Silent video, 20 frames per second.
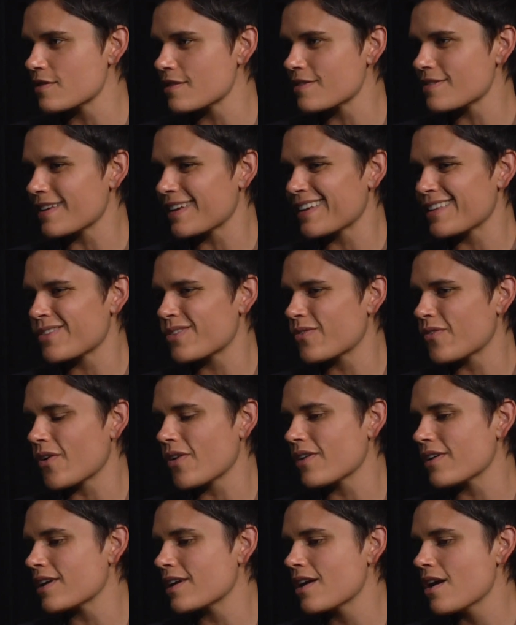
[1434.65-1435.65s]
it's like it's
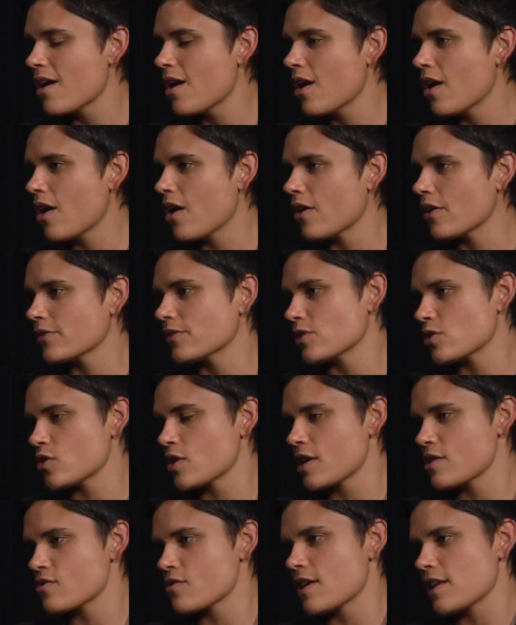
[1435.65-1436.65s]
very hard to
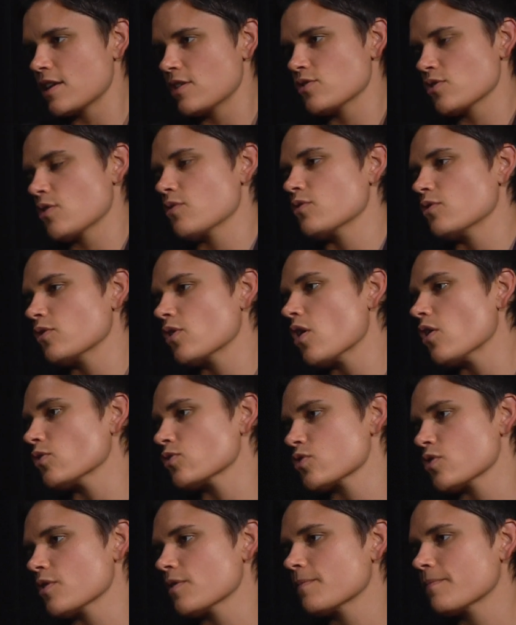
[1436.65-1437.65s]
change that internal
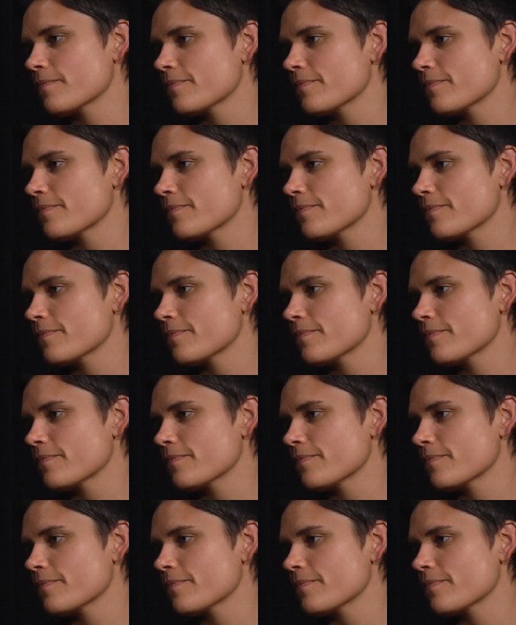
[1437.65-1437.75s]
culture.